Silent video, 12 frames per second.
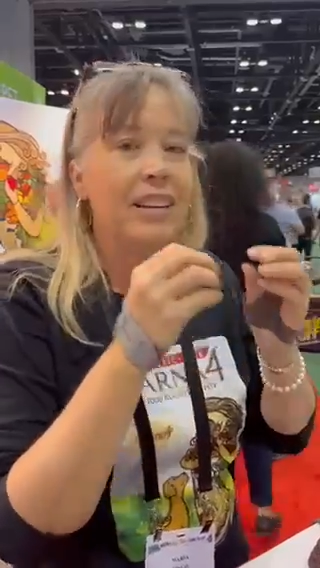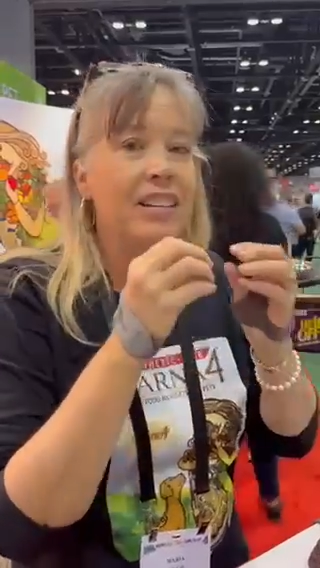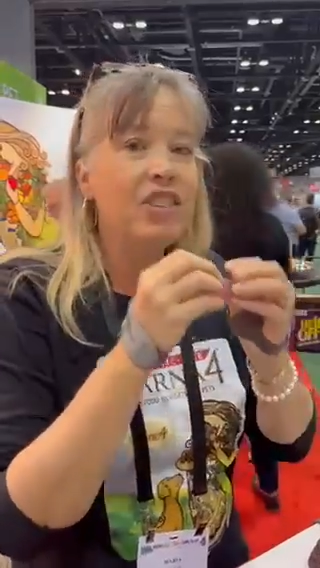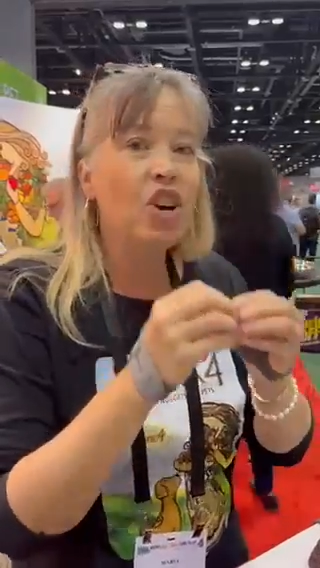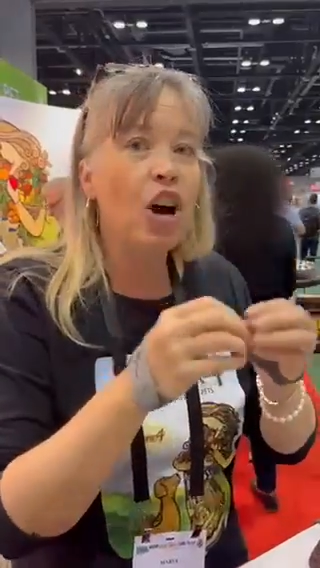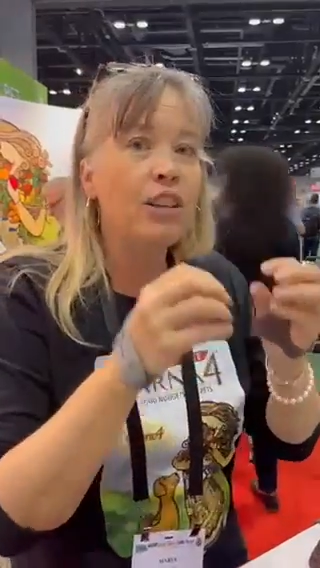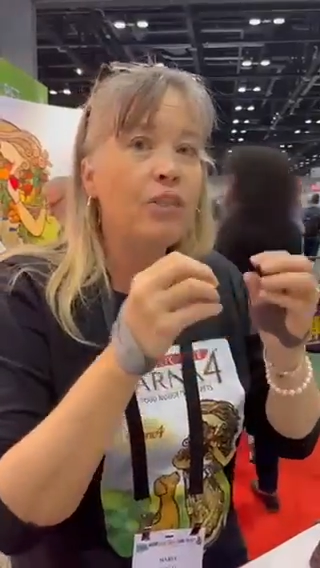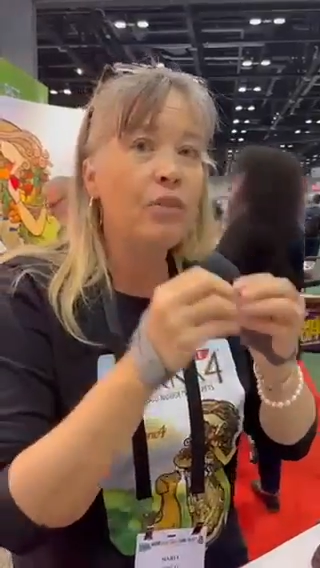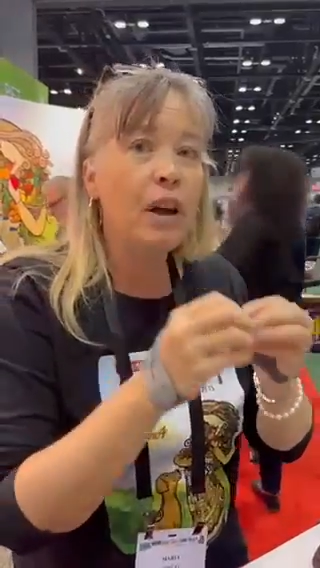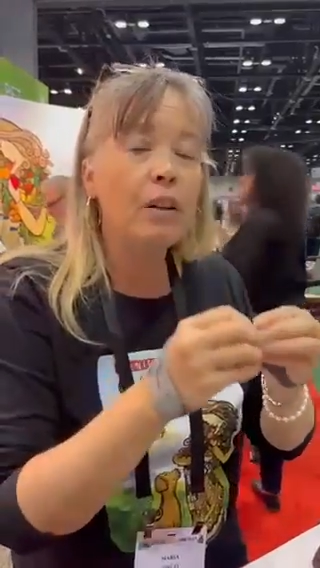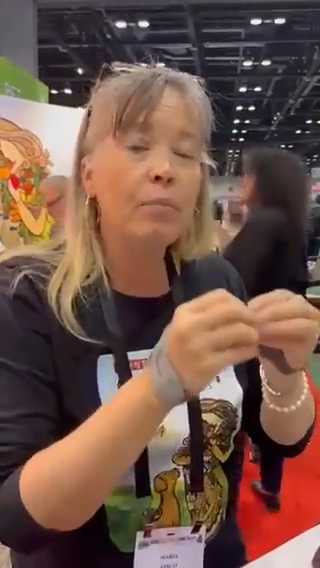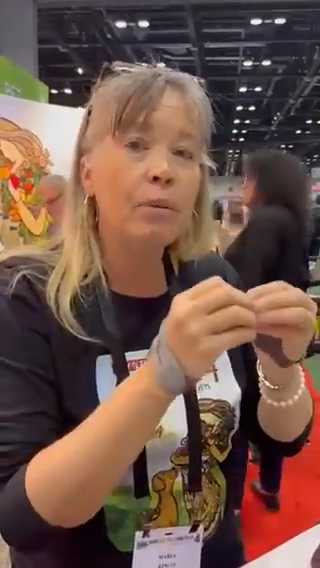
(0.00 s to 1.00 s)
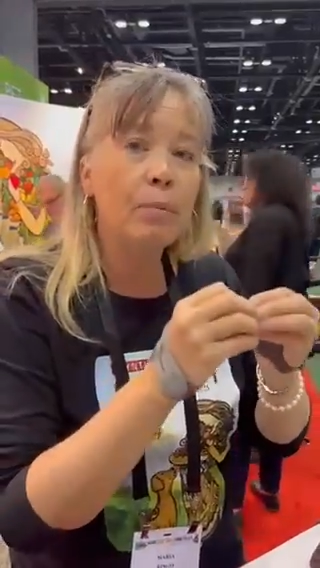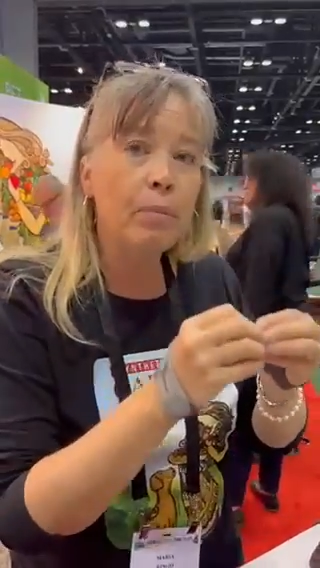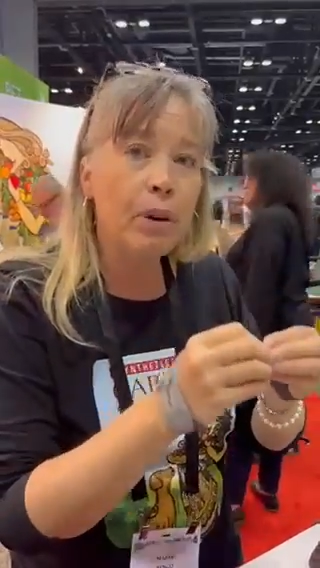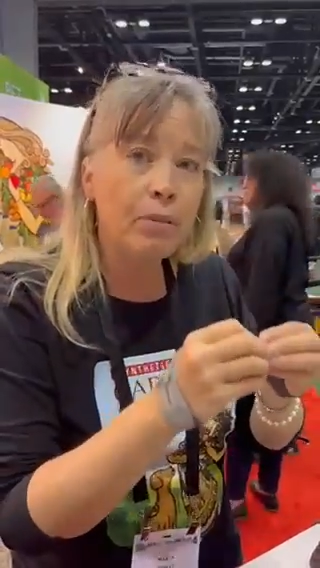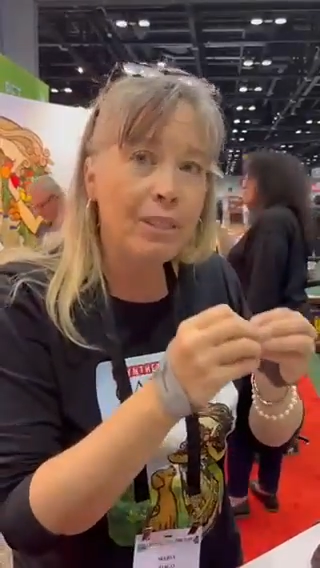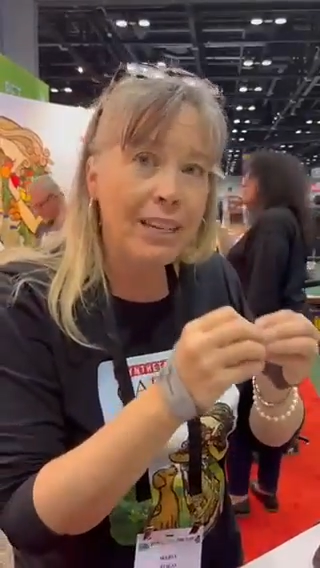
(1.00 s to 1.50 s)
has not developed the
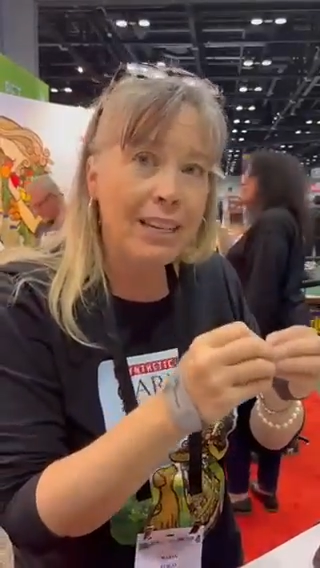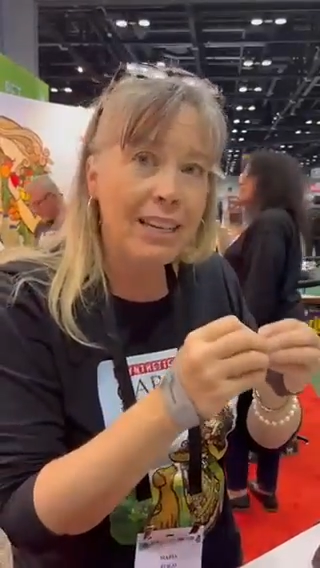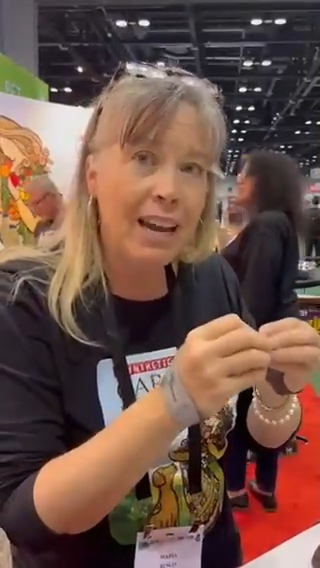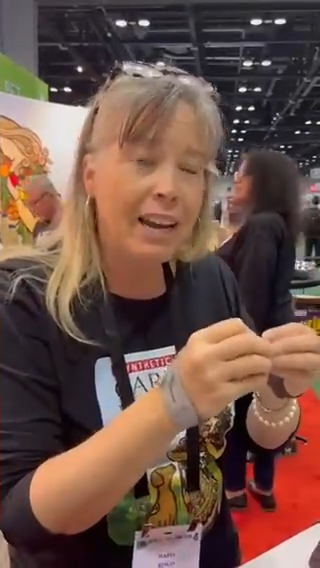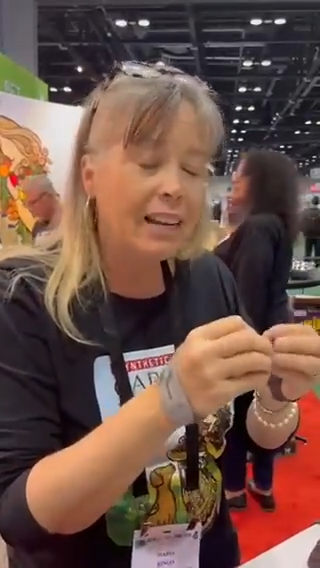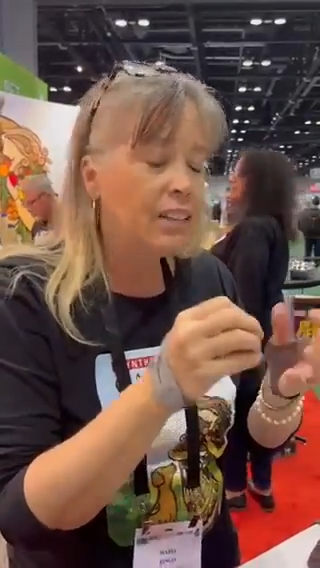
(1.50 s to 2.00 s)
protein yet.